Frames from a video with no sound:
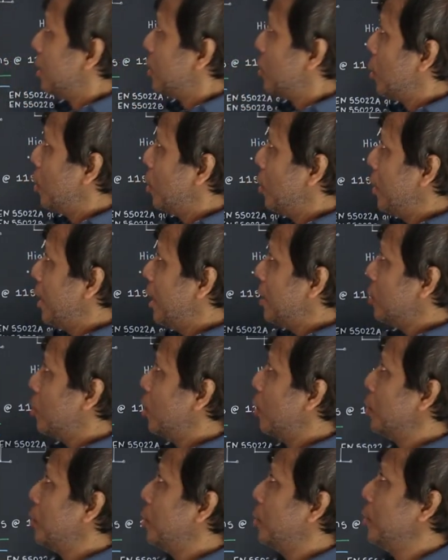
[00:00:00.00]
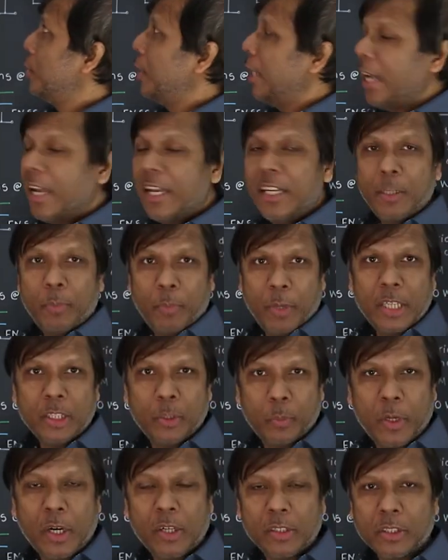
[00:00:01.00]
So let's go through the 80
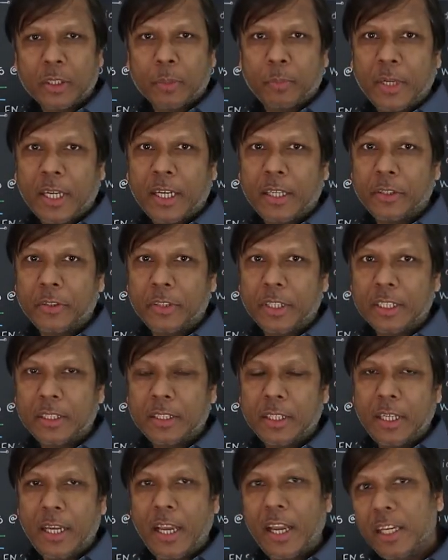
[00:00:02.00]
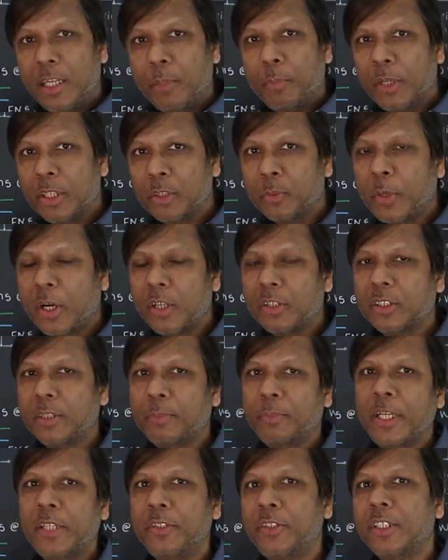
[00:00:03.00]
plus power supply unit. 80 plus power
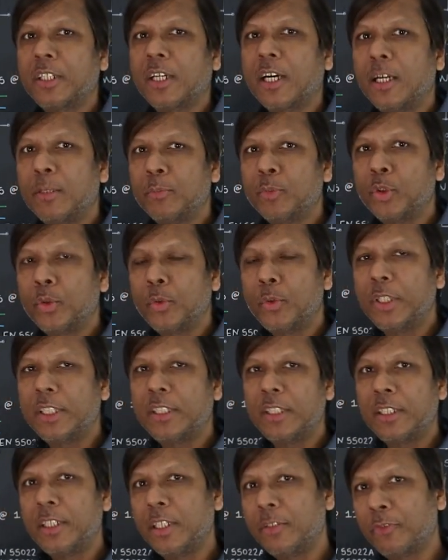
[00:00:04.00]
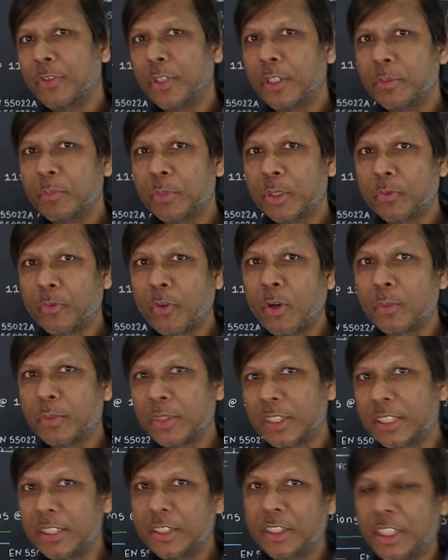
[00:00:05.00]
supply unit comes with different
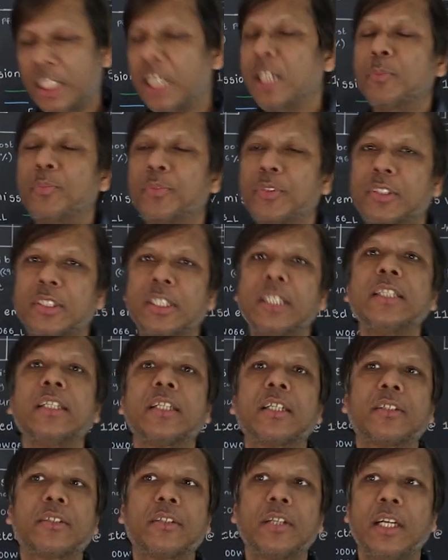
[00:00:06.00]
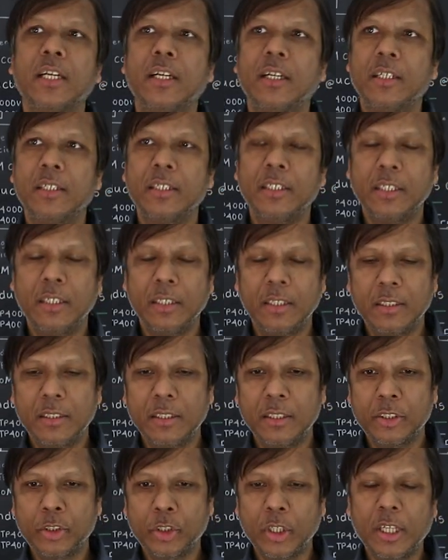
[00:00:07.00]
forms and shapes in
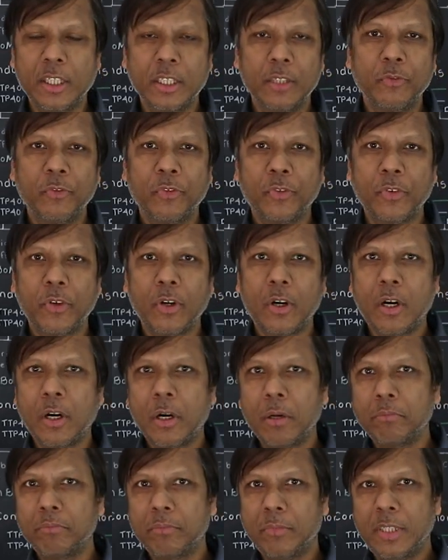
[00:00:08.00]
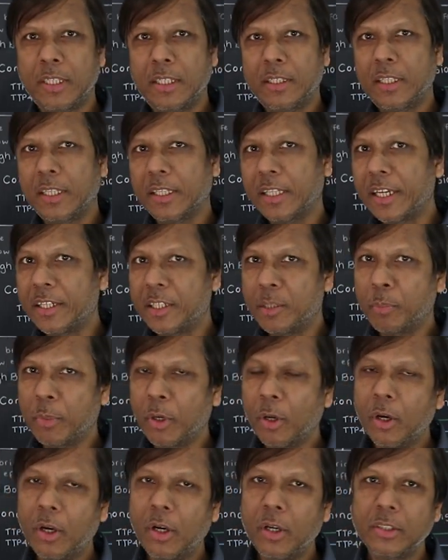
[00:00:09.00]
starting from like 80
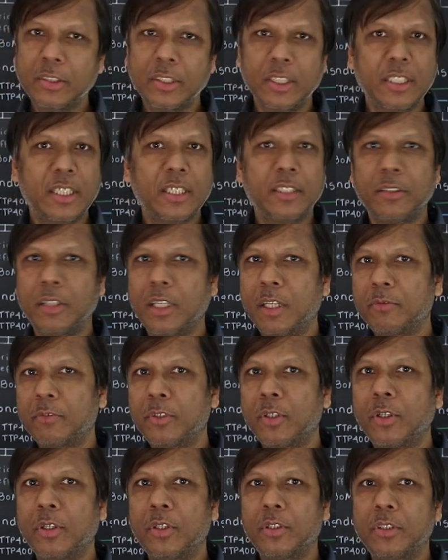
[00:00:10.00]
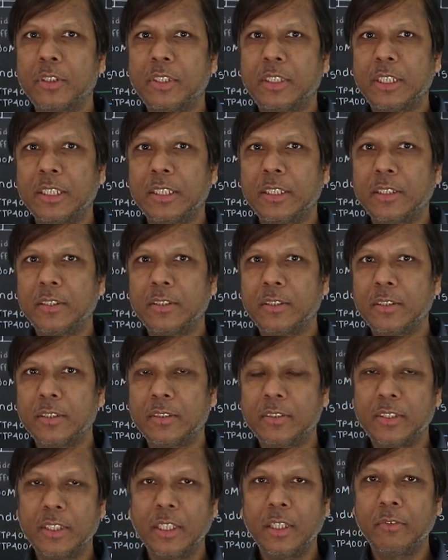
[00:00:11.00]
plus, and then you have got this
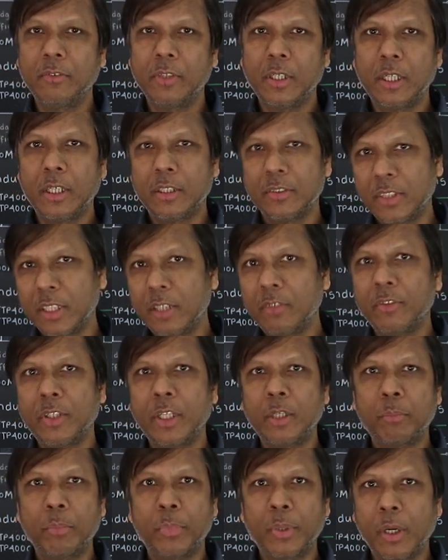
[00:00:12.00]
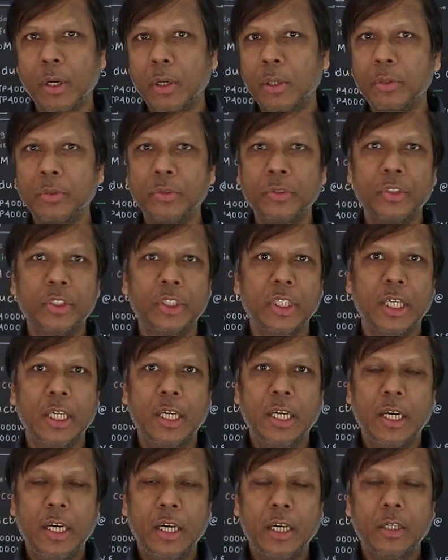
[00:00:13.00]
silver, bronze,
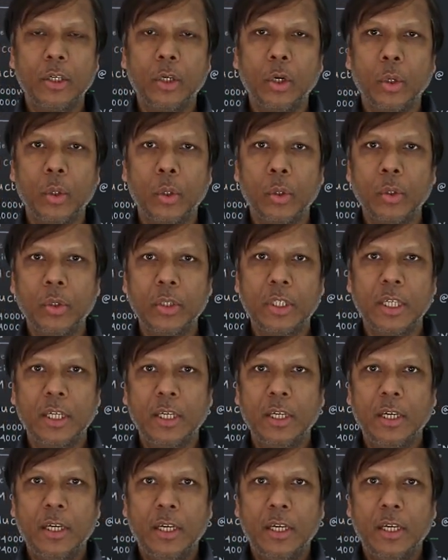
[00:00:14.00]
gold,